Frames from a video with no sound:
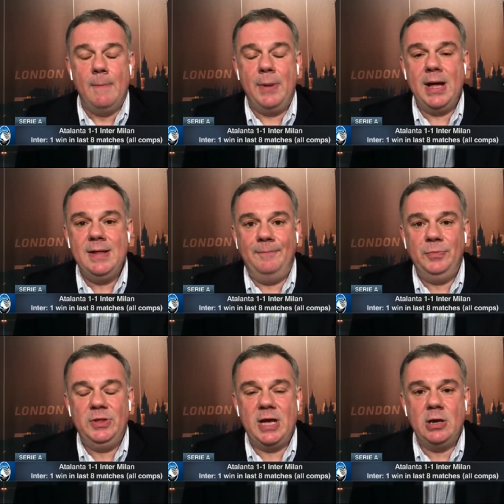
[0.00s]
but
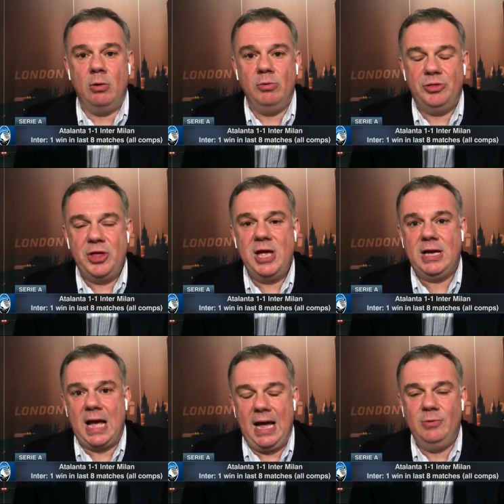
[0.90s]
they don't
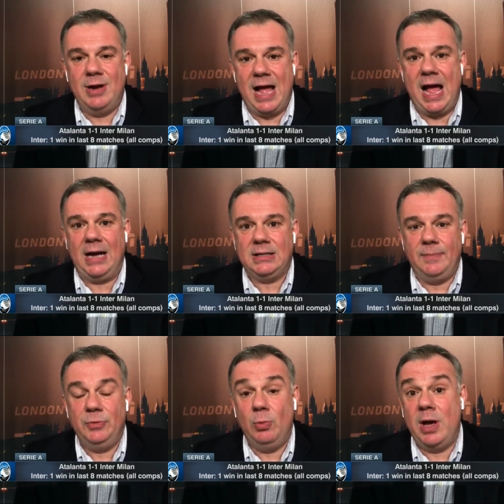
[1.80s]
think and react
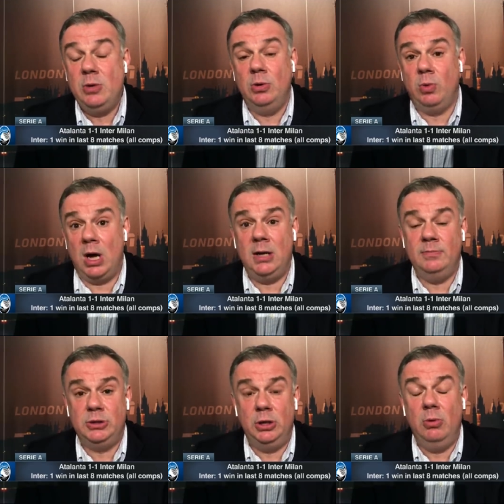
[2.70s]
the way you would want
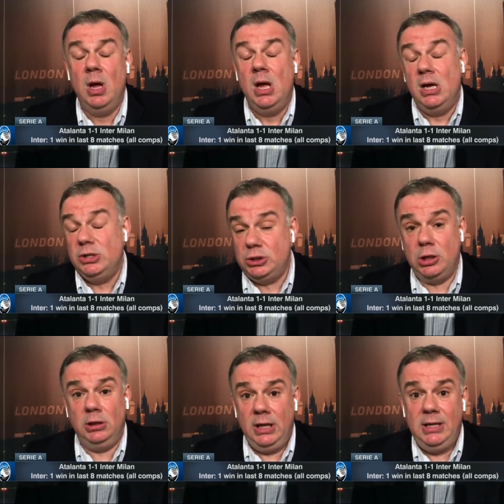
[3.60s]
them to.
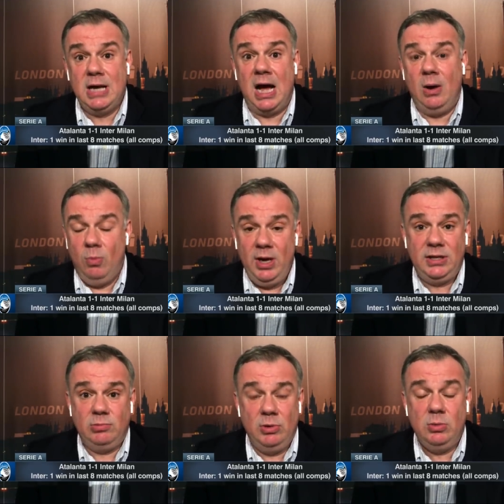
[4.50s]
Certainly not
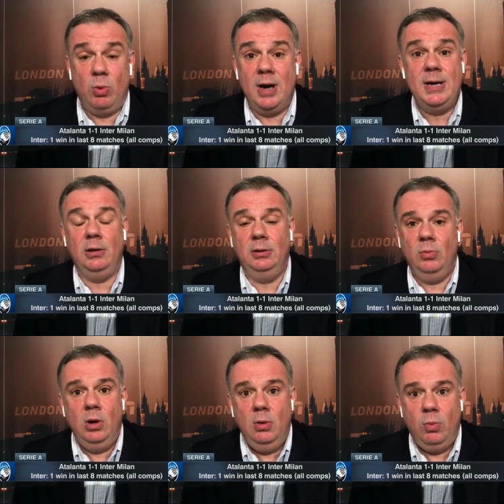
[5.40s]
with with one nil
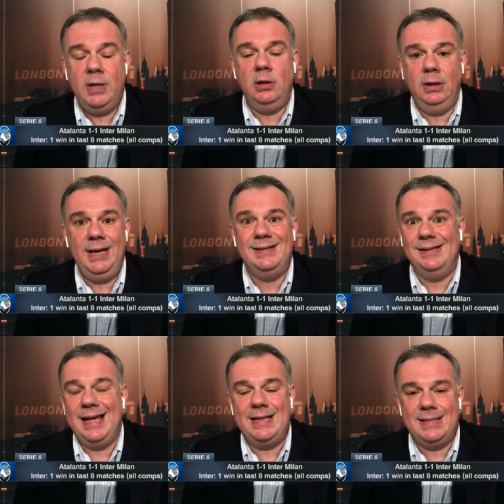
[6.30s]
one nil lead
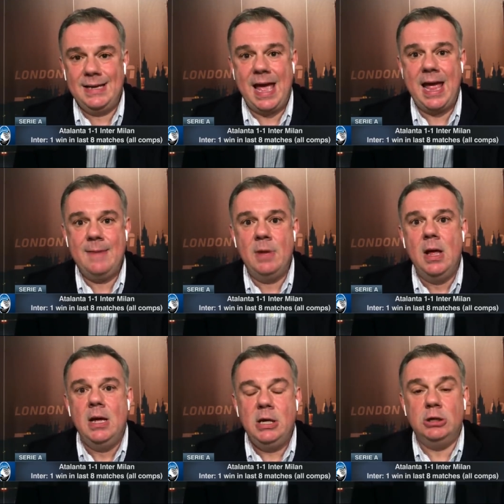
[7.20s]
late in the game.
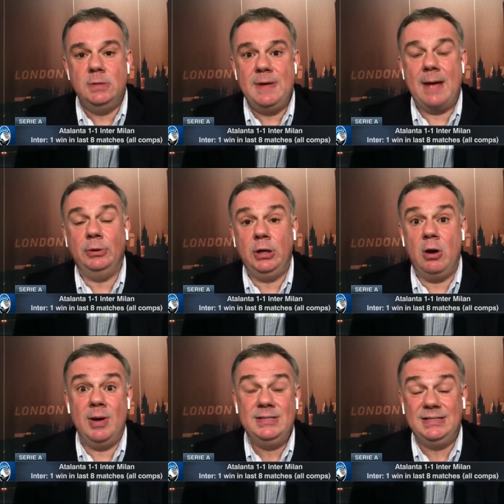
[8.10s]
You know, to be able to
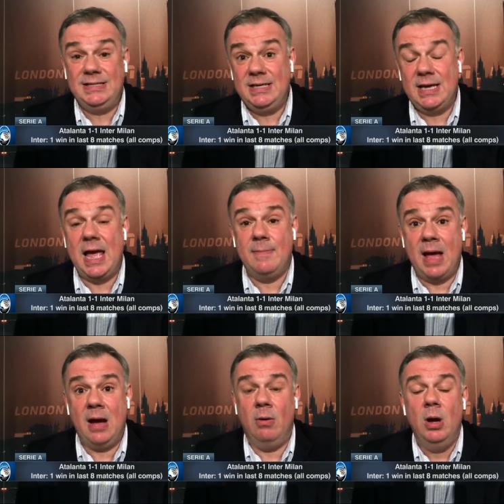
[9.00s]
go and see the game
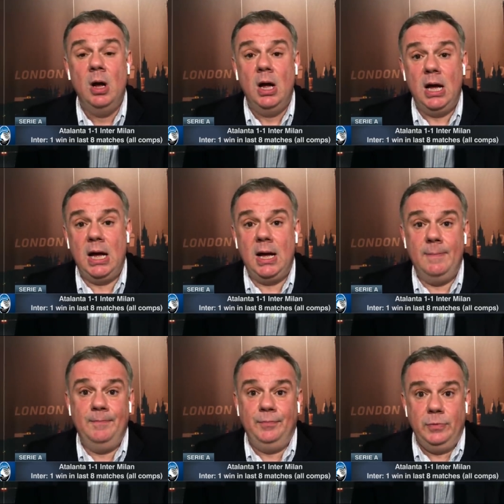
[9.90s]
out
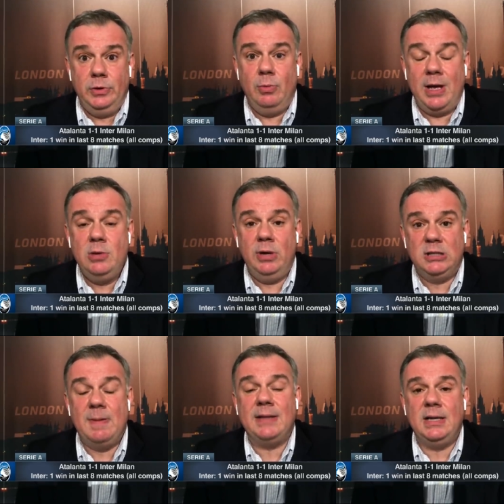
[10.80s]
um, the way you would
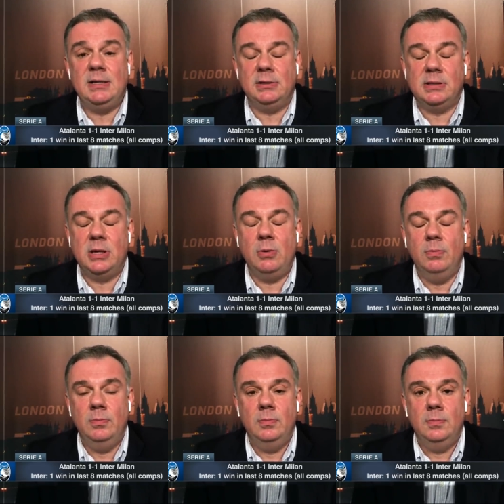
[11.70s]
expect Inter to do.
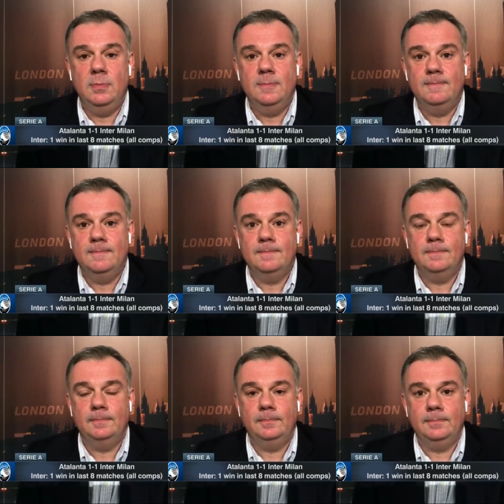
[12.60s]
Ali, you're a
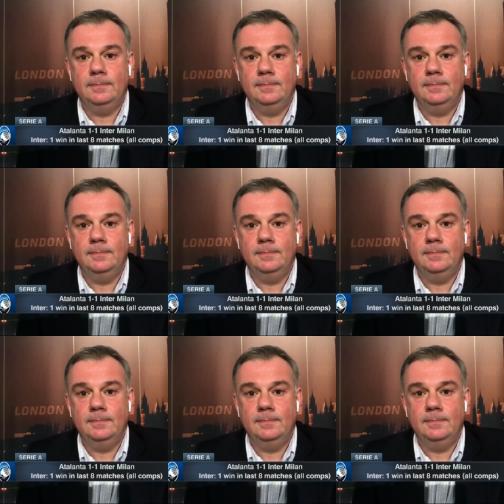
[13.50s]
player.